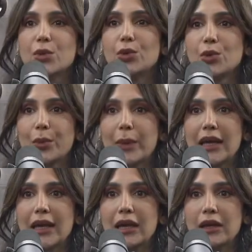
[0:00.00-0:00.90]
one would
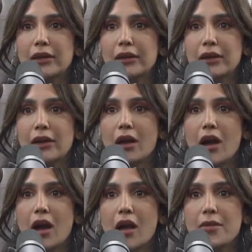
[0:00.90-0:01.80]
be,
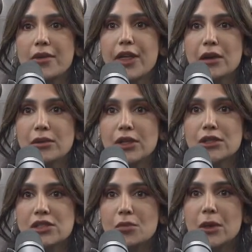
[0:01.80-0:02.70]
there
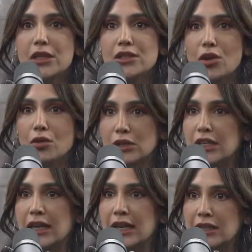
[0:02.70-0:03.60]
used to be this
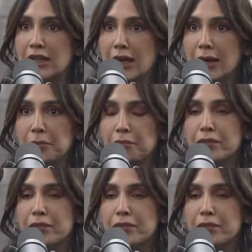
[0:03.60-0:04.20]
older lady